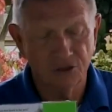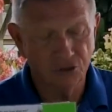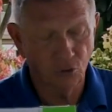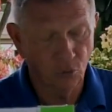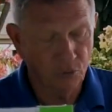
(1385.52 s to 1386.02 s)

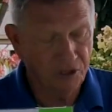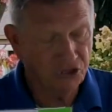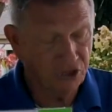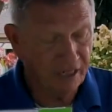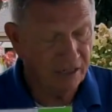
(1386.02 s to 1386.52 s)
So
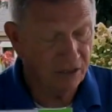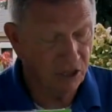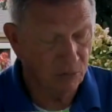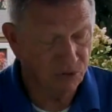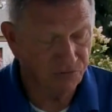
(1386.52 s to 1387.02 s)
this again
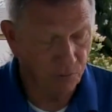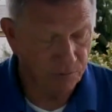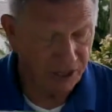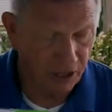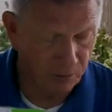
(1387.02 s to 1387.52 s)
comes from
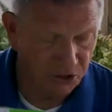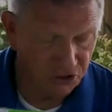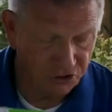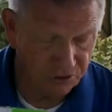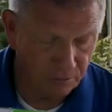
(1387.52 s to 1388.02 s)

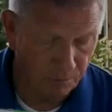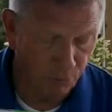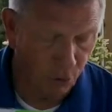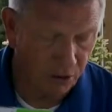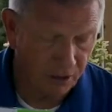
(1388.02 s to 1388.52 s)
Telme's
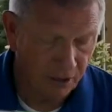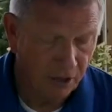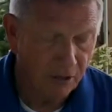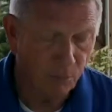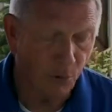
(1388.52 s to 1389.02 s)
book,
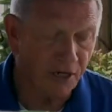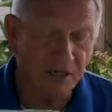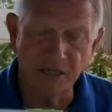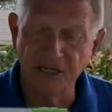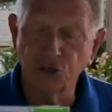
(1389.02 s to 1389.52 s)

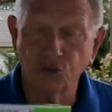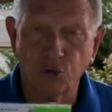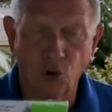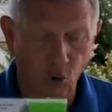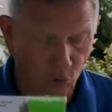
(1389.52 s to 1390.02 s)
Bringing Nature
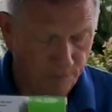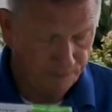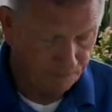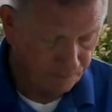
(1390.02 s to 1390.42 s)
Home.